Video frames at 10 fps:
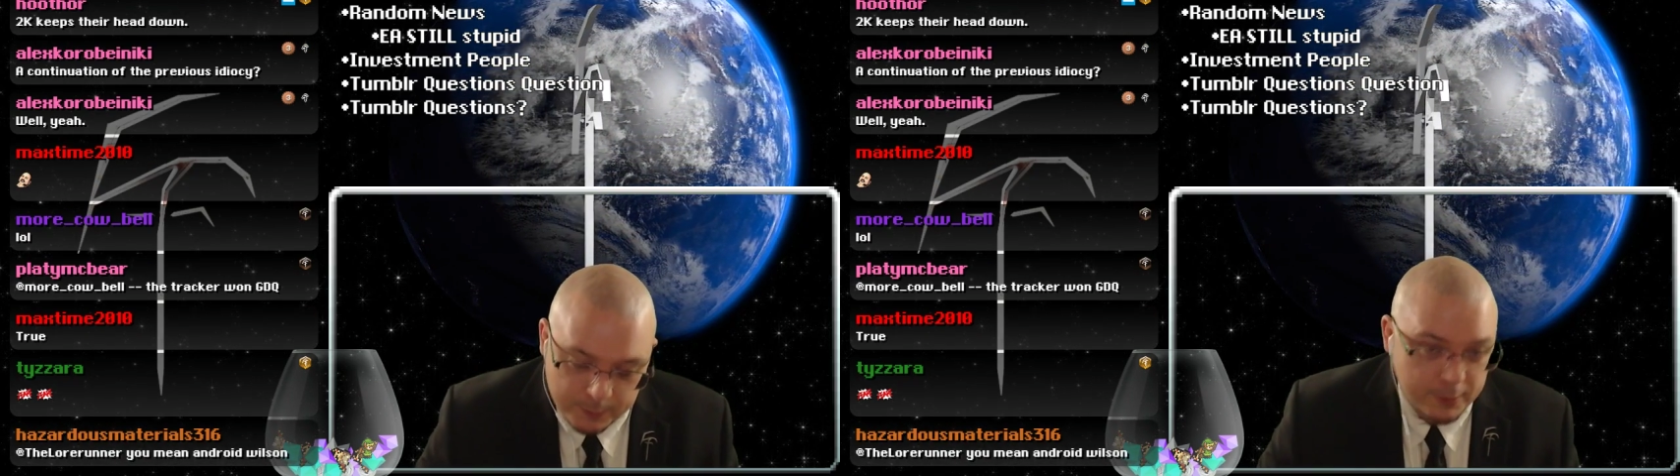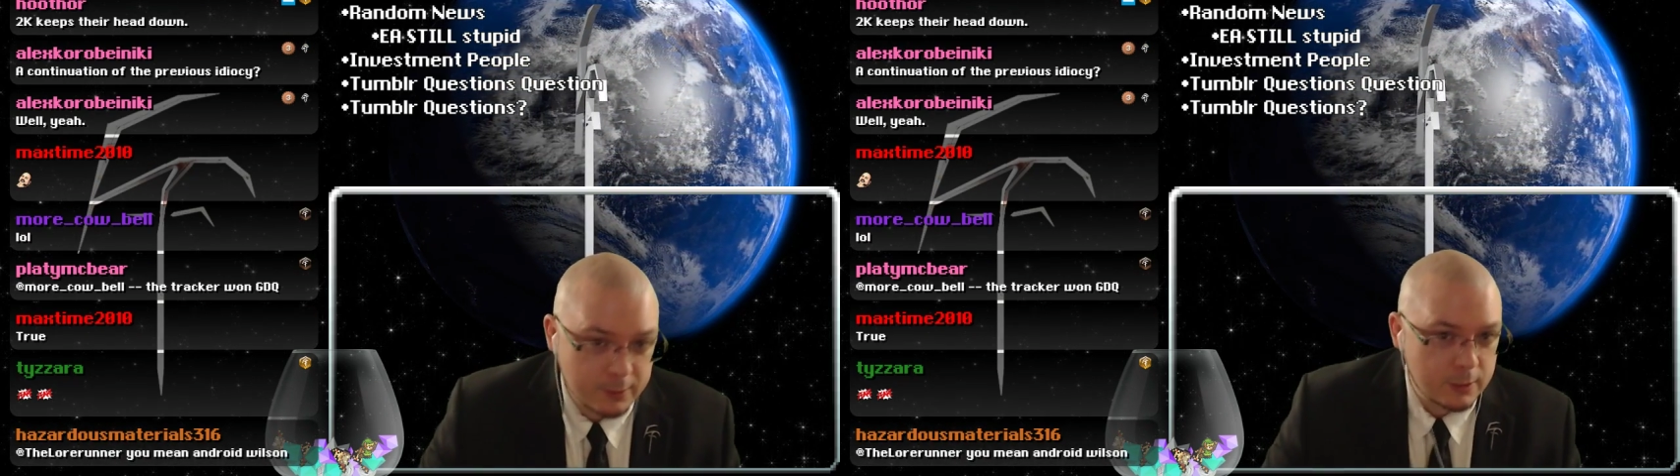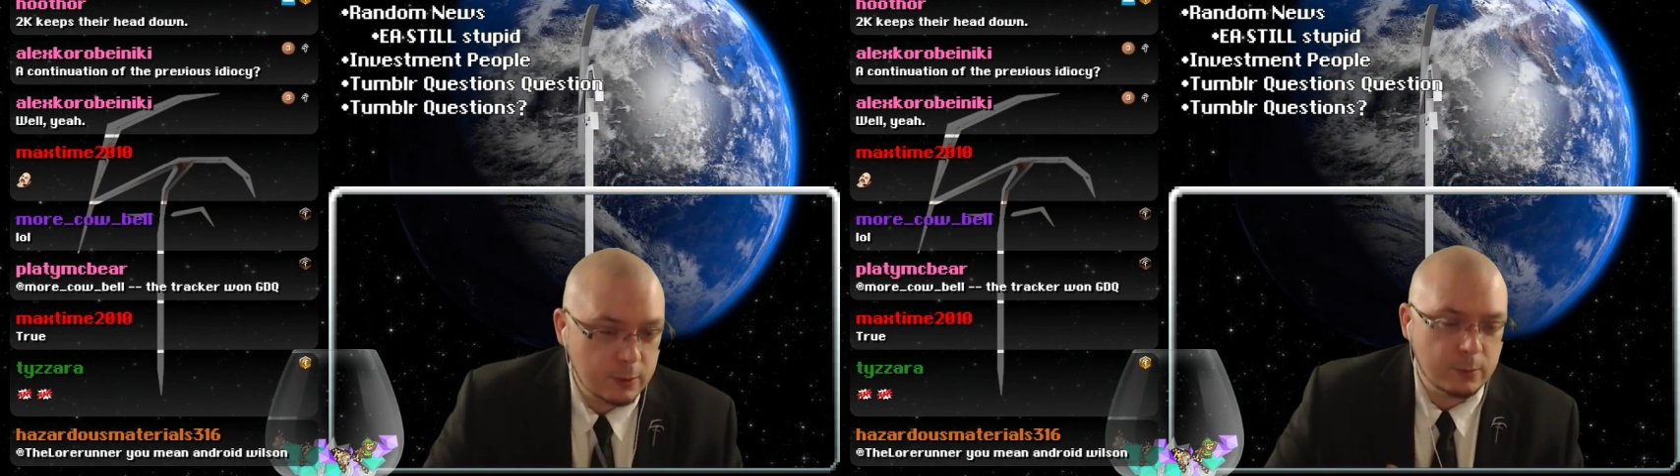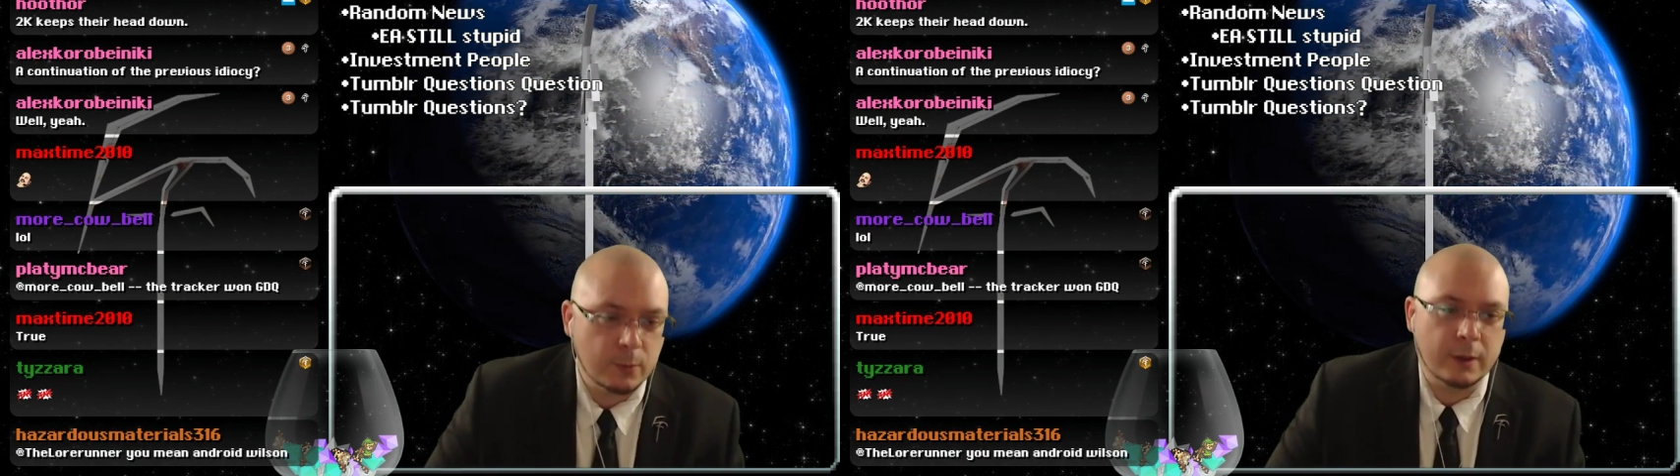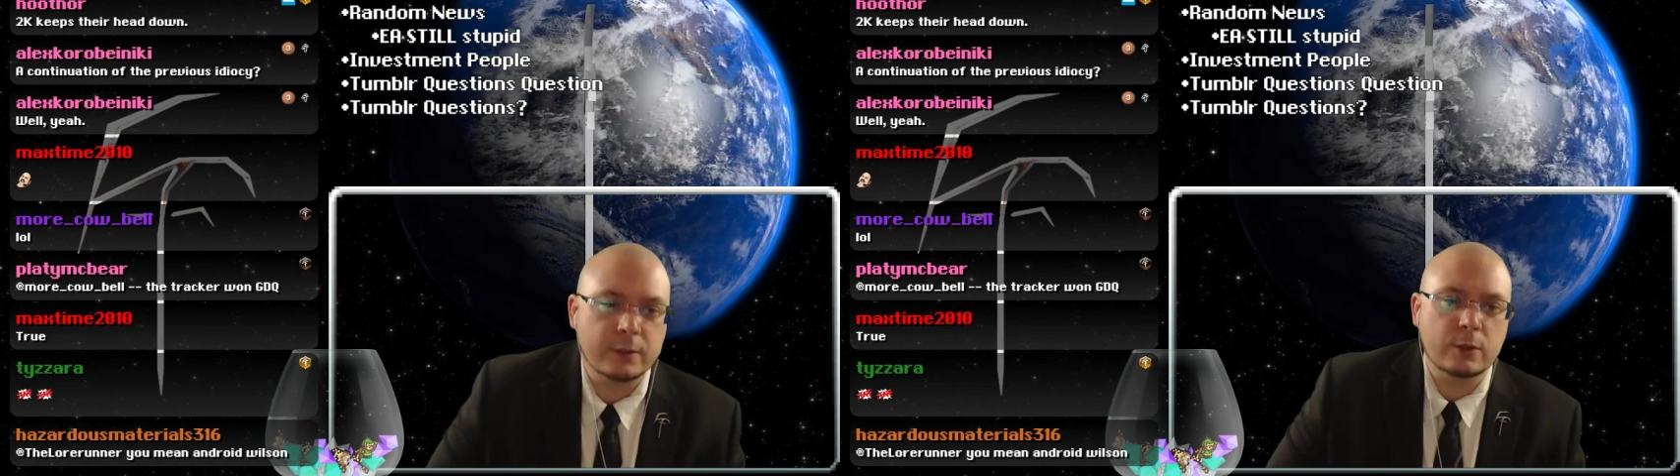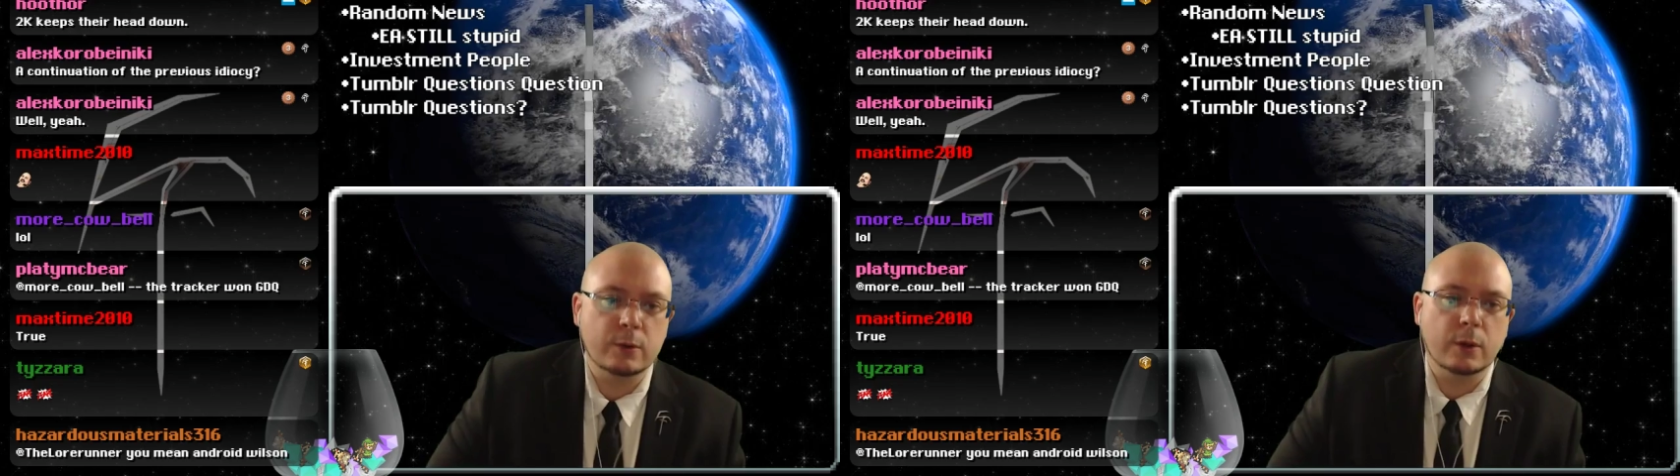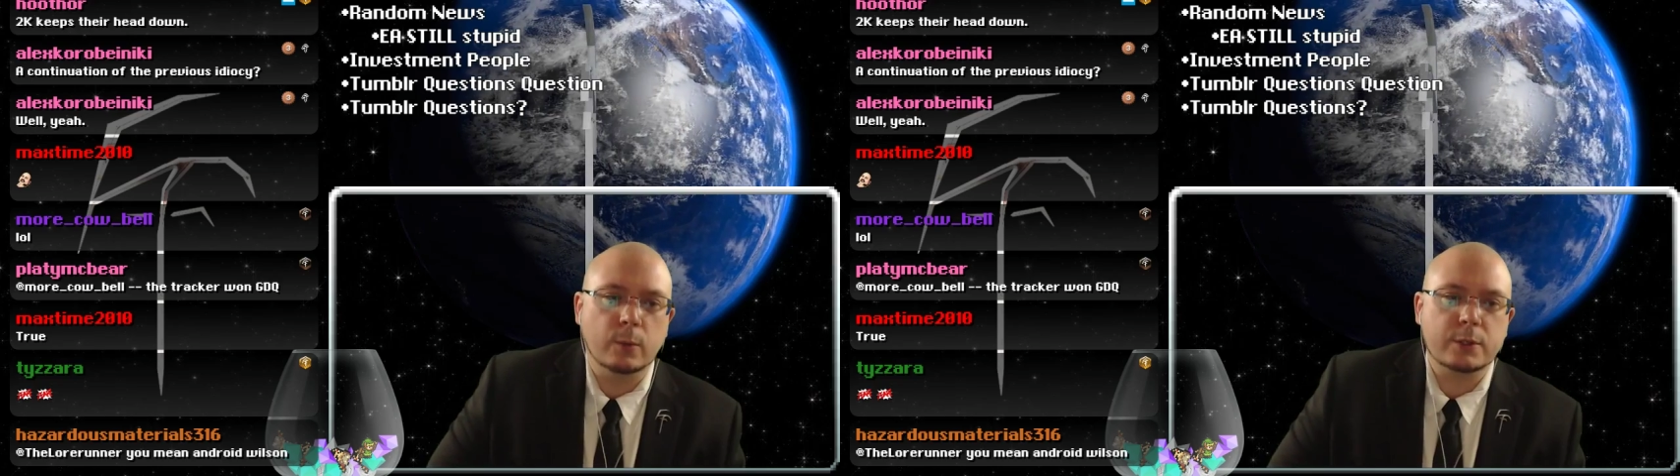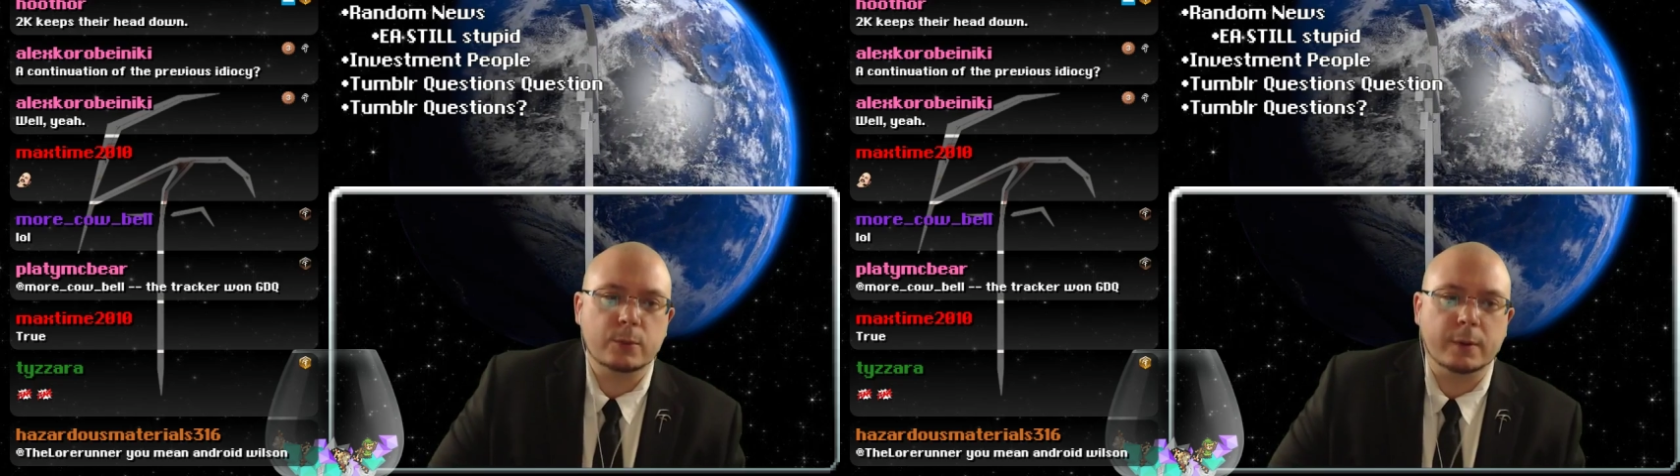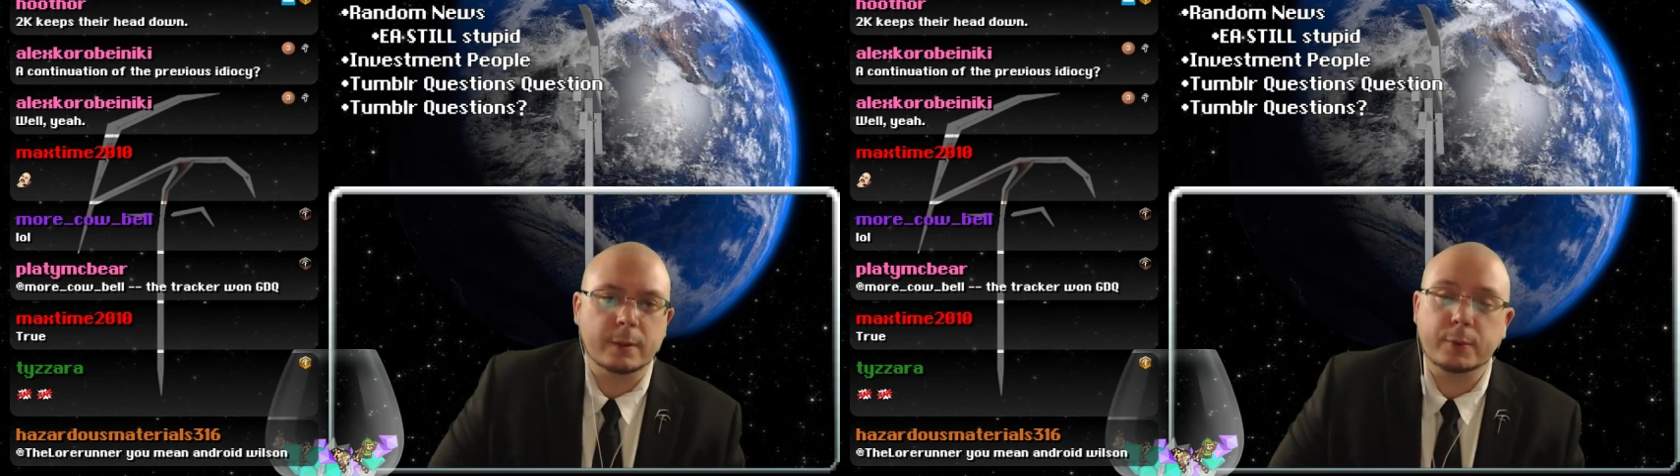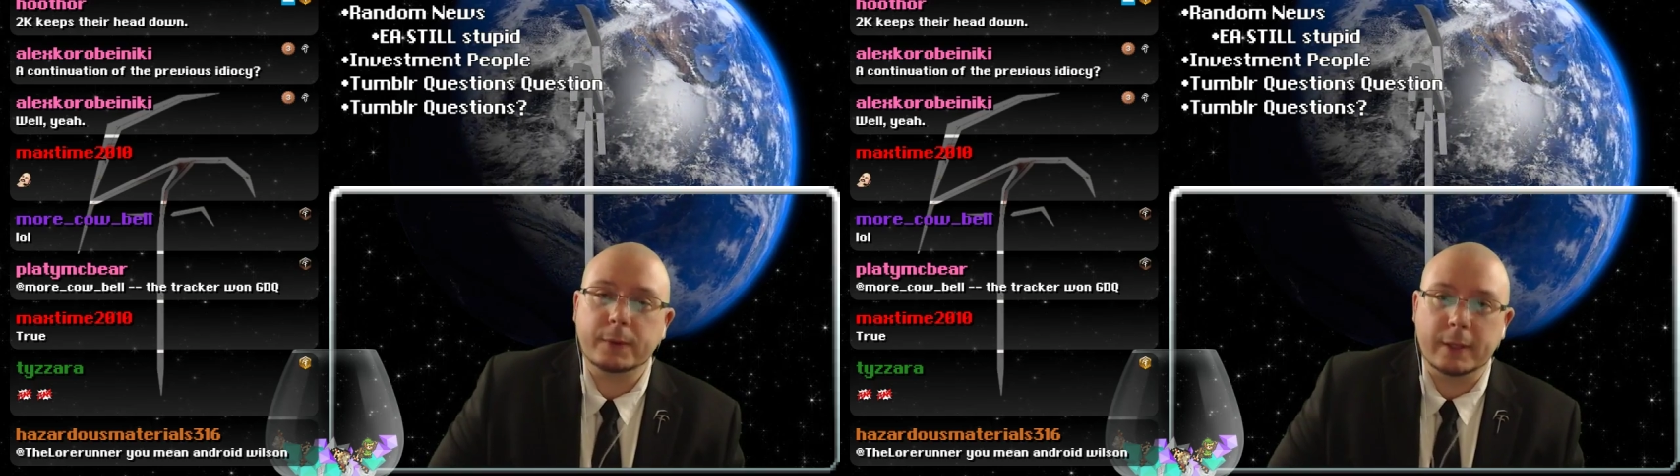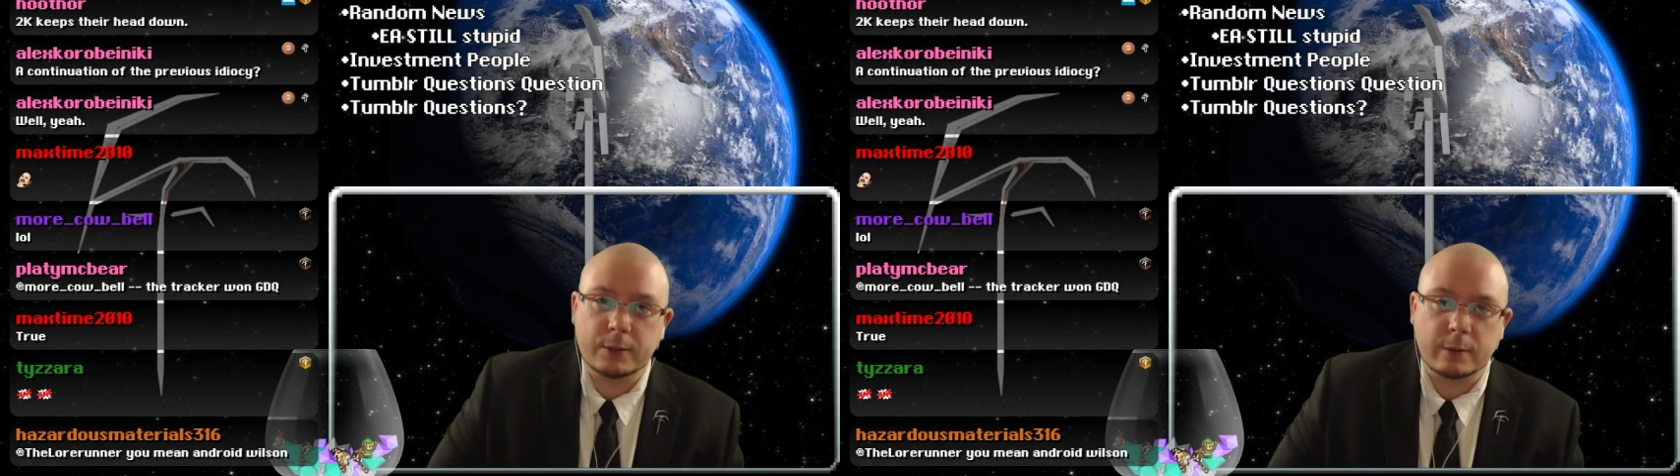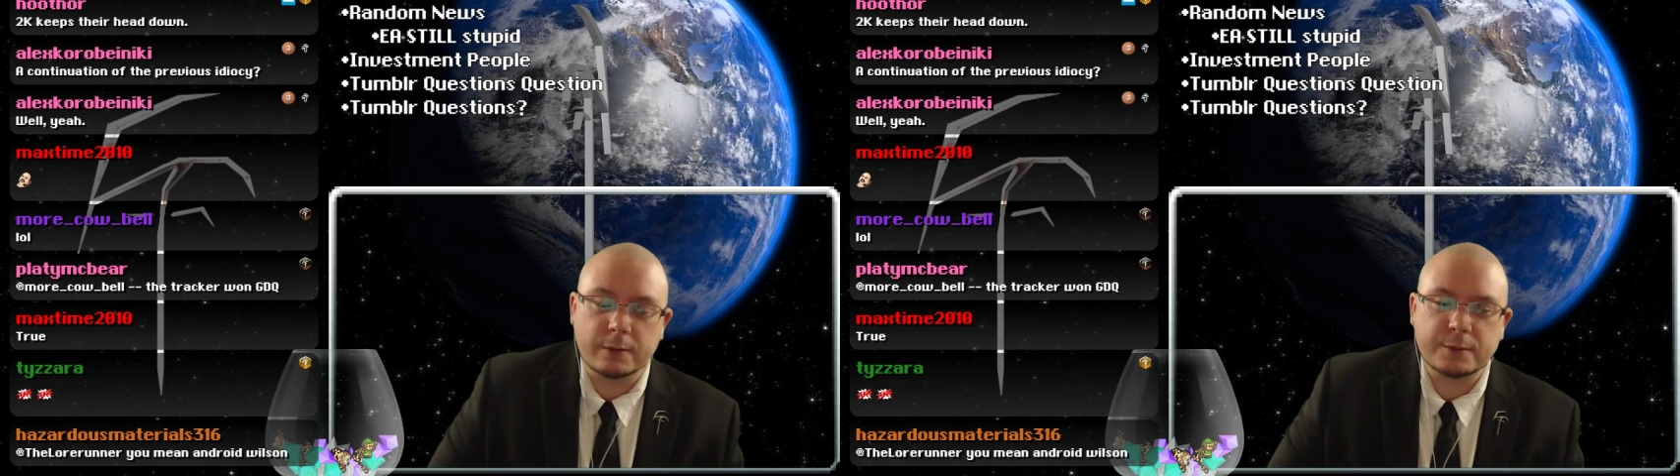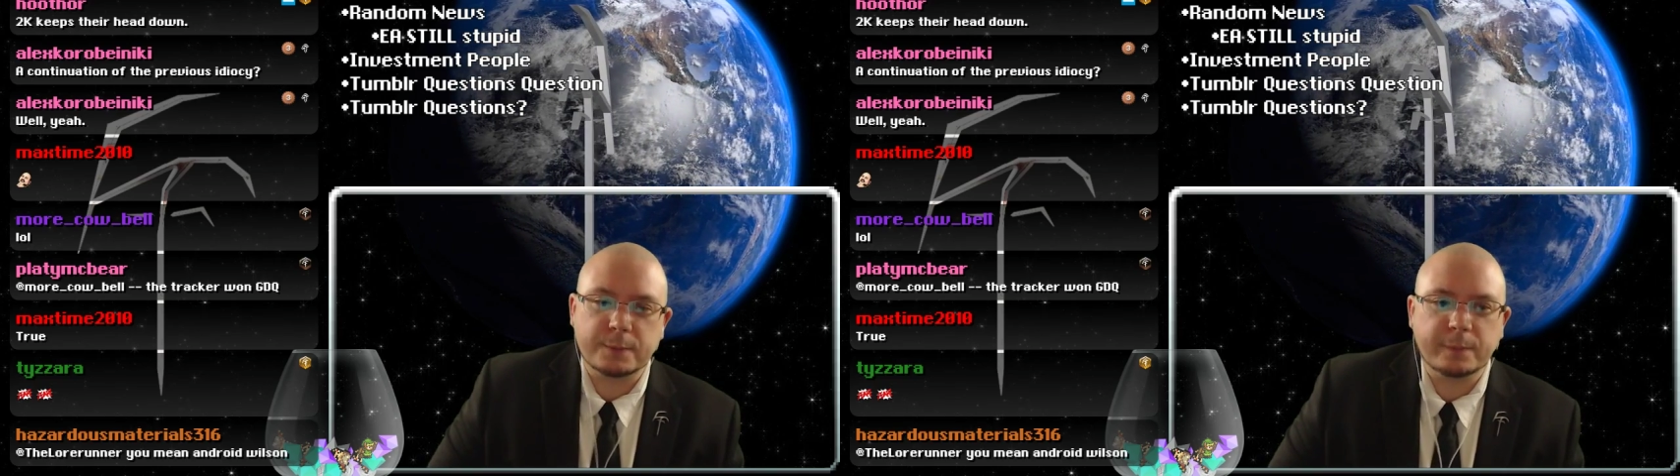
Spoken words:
But do you know what you want to put that towards,